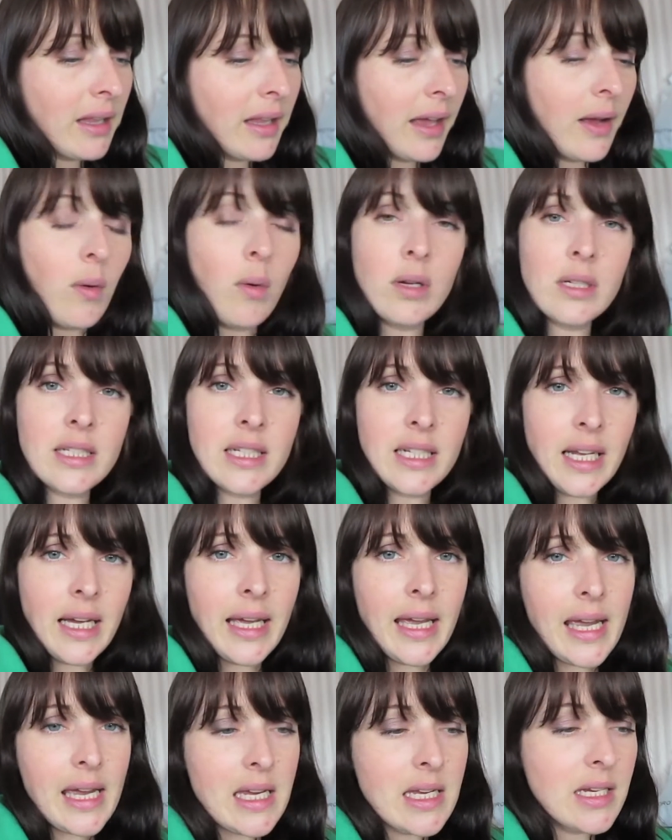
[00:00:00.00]
Like, what did I
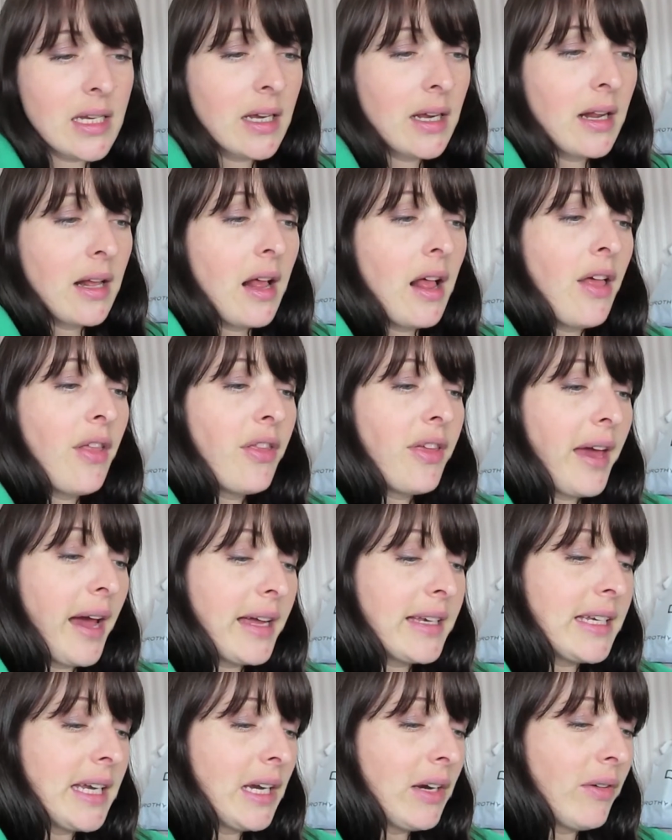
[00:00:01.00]
eat? The
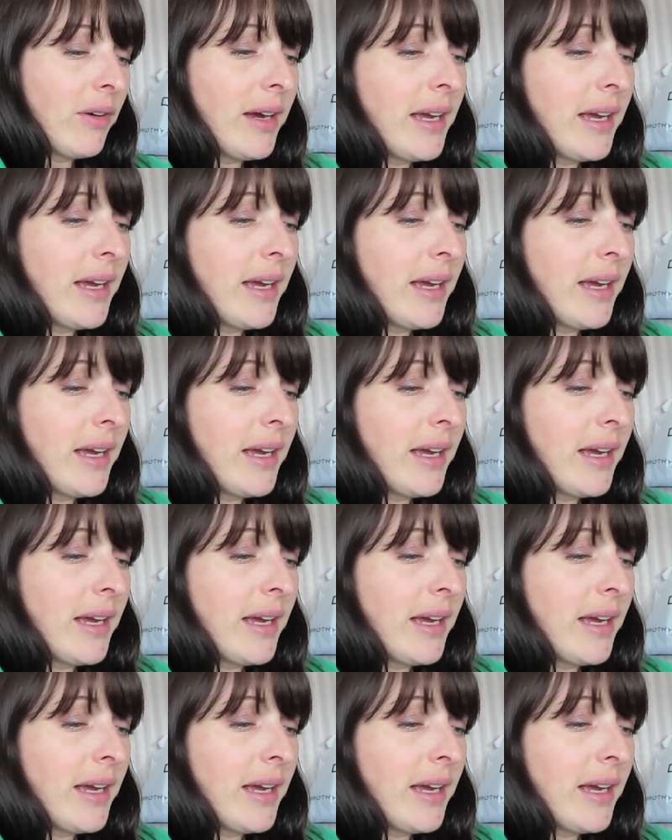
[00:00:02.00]
idea